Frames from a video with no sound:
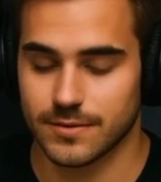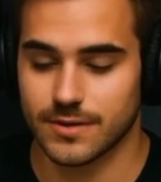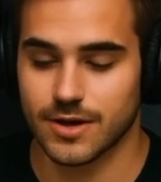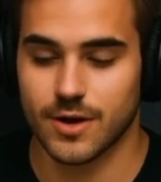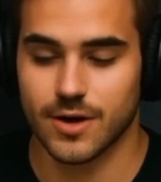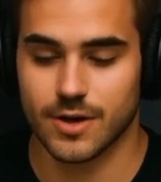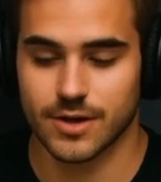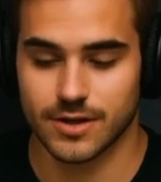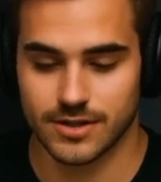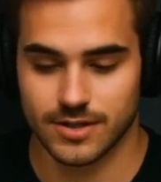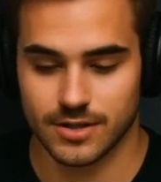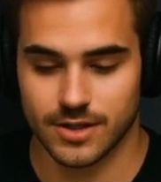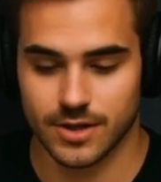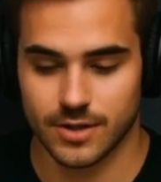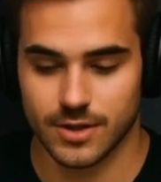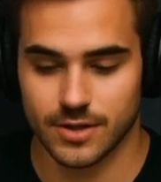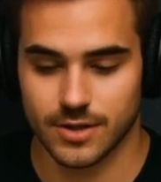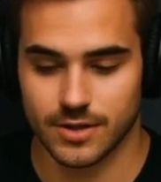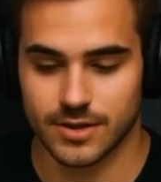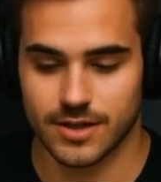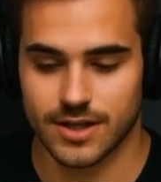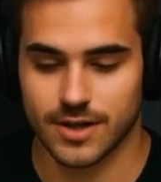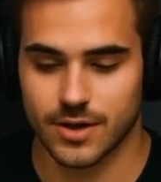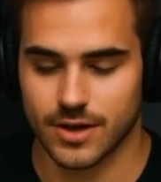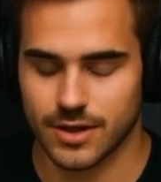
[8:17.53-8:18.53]

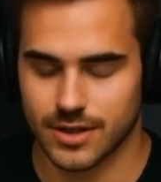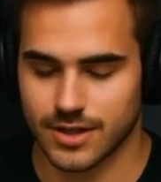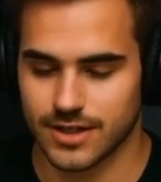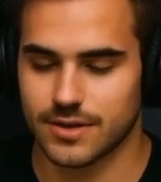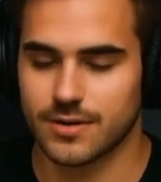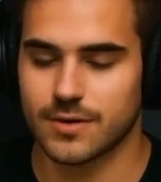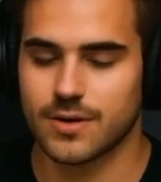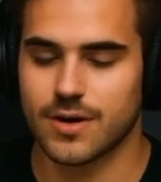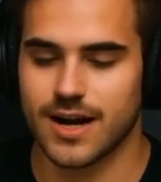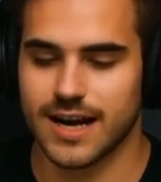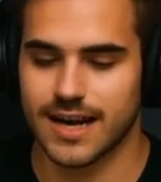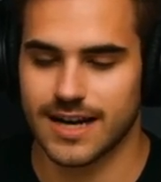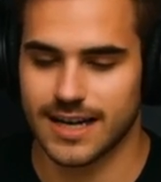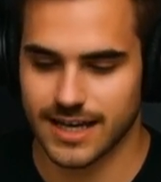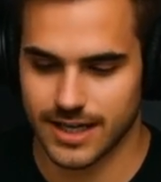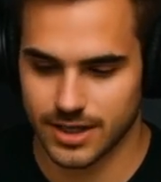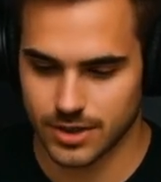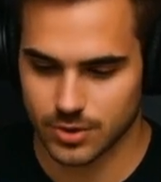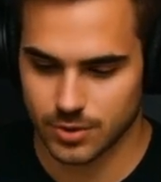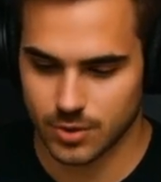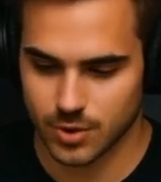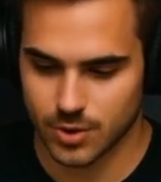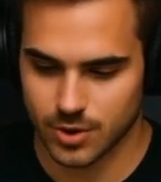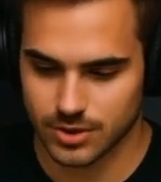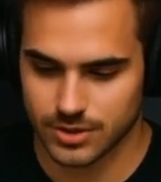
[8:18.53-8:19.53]
Cursor or Trae
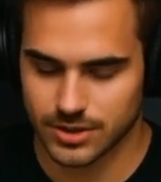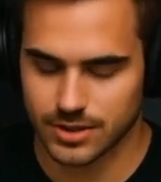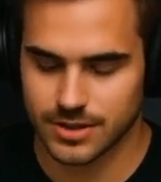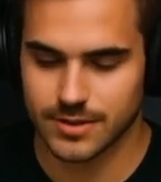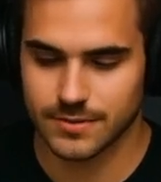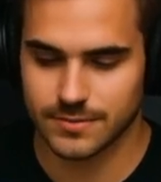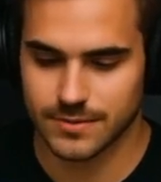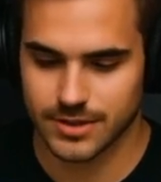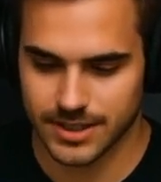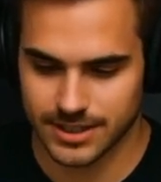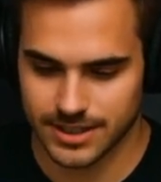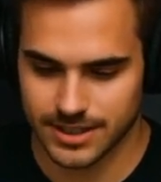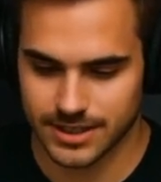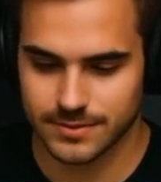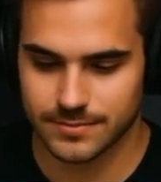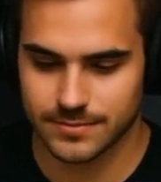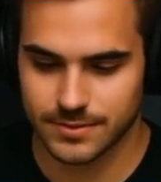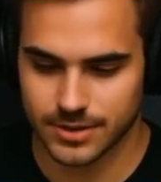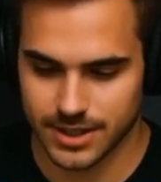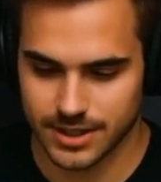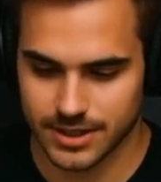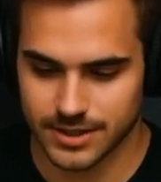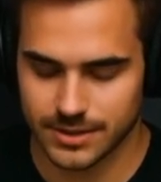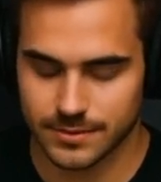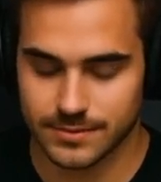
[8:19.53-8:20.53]
or something
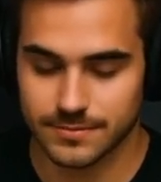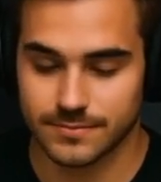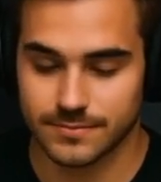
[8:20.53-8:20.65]
different?